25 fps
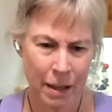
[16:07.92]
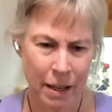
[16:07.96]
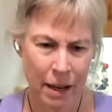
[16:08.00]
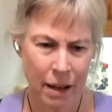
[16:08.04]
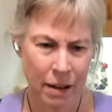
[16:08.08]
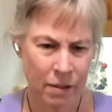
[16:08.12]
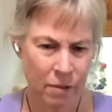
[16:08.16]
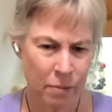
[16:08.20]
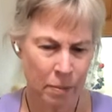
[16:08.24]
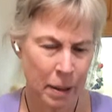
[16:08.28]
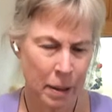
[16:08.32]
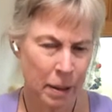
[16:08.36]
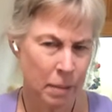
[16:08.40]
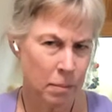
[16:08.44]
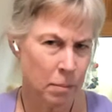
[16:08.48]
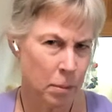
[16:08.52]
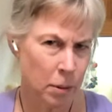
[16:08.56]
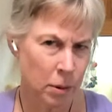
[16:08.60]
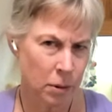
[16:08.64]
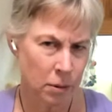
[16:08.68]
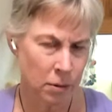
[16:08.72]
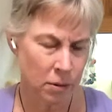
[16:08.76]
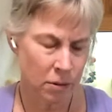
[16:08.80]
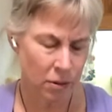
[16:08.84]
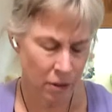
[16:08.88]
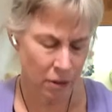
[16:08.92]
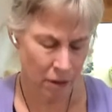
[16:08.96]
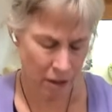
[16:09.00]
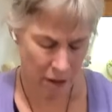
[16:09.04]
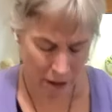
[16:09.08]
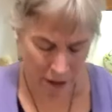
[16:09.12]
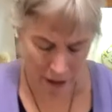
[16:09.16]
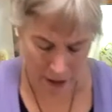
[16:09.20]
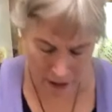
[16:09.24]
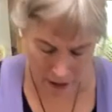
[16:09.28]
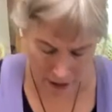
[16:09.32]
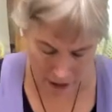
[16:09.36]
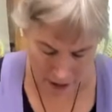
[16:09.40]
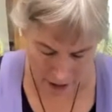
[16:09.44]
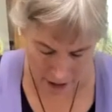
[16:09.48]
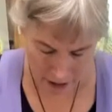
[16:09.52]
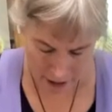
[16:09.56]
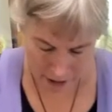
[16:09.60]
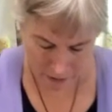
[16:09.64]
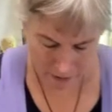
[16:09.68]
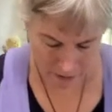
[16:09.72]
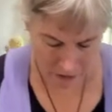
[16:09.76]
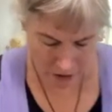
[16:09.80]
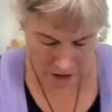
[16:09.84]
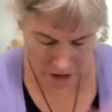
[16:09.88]
made out of bamboo
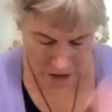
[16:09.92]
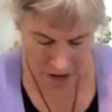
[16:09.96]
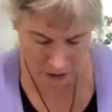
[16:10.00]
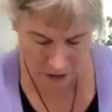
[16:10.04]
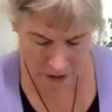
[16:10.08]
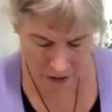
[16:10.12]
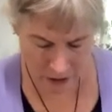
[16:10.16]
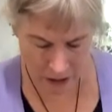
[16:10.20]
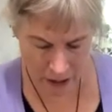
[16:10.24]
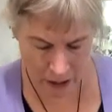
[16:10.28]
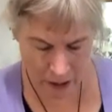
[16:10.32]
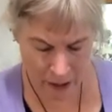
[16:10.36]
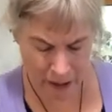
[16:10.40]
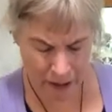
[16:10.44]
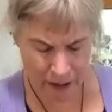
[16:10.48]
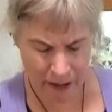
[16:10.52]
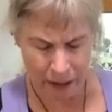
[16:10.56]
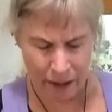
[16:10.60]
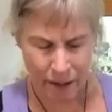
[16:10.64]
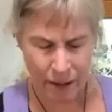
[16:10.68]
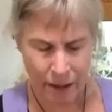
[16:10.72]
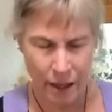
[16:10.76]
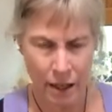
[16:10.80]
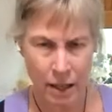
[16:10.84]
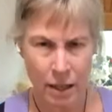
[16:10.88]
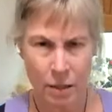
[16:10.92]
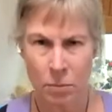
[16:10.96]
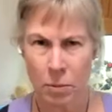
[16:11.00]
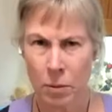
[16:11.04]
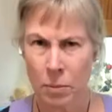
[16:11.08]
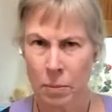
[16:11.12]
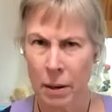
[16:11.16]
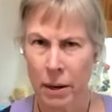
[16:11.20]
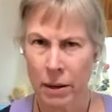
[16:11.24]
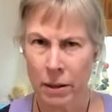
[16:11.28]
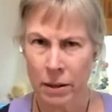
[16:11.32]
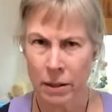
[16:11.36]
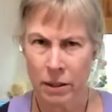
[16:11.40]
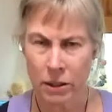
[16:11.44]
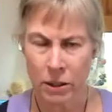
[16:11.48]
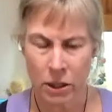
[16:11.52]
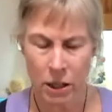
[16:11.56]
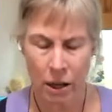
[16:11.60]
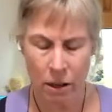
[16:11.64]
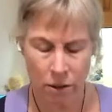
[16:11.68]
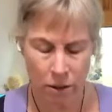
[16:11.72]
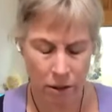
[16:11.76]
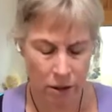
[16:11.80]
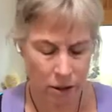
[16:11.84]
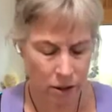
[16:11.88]
for the sustainable part in
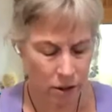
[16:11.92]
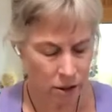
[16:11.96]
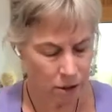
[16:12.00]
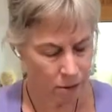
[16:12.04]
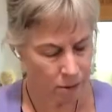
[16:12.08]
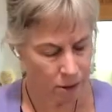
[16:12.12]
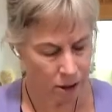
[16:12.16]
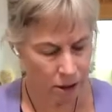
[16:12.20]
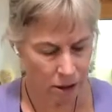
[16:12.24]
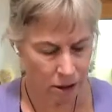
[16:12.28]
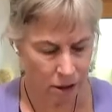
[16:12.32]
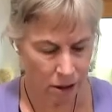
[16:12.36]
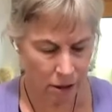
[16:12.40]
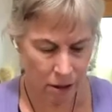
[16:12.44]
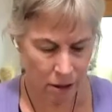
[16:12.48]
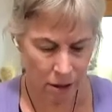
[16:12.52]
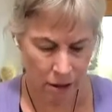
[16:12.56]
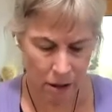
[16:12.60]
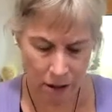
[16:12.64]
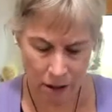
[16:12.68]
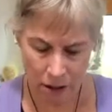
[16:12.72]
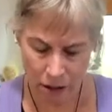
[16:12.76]
Chowgirls, which is